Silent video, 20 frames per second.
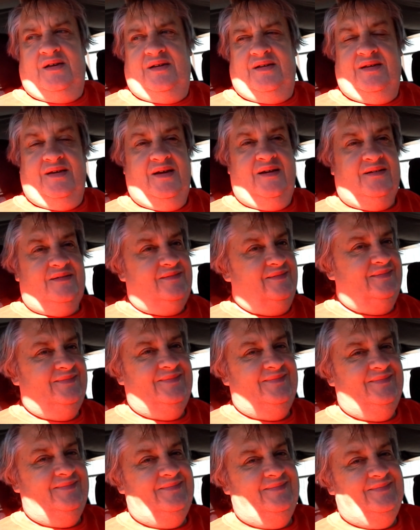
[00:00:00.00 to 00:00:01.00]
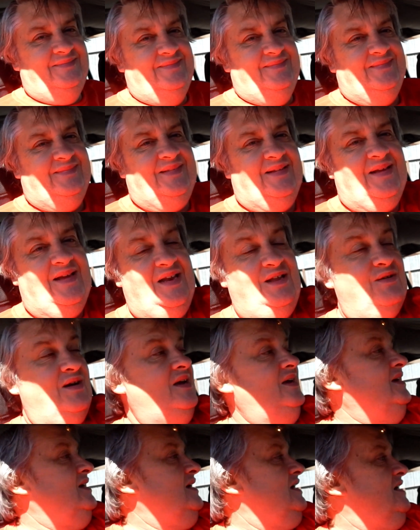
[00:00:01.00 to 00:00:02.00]
Yeah. Anyway,
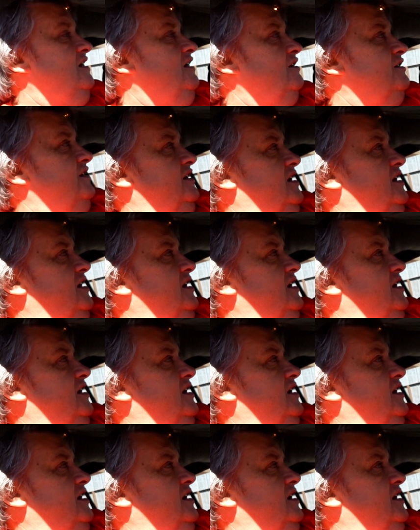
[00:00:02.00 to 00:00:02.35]
I've got to